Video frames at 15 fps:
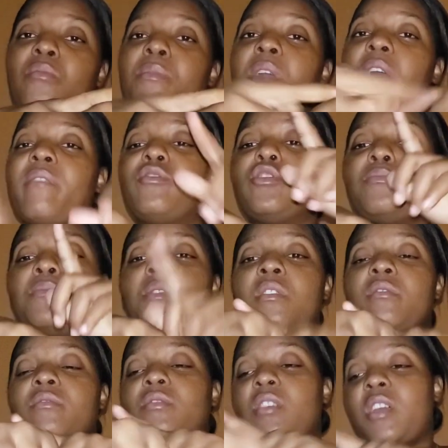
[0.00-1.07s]
me have drip
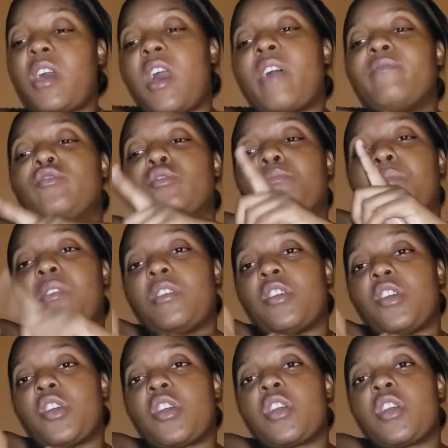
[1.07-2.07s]
here, so I have drip here.